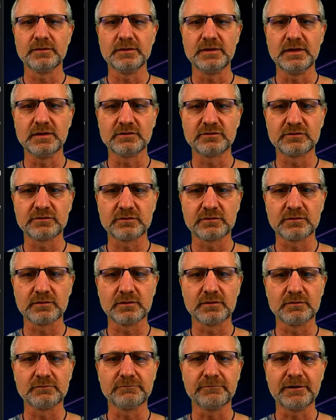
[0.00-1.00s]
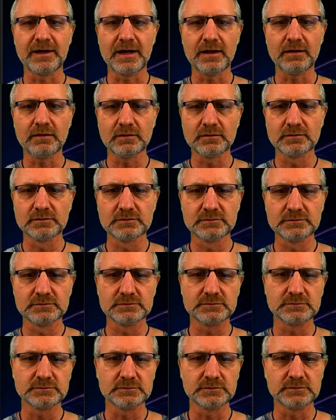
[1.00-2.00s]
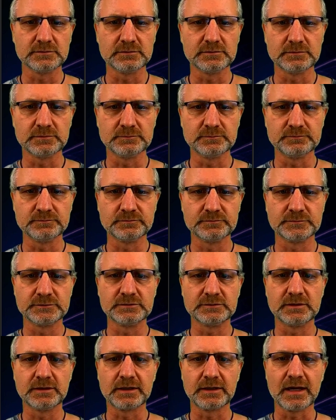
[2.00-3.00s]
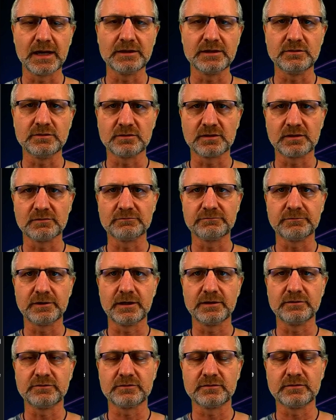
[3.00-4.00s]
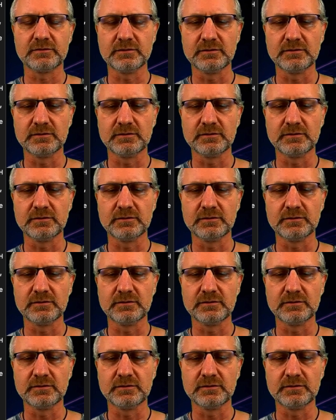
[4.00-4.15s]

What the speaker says: this file. Again, you can find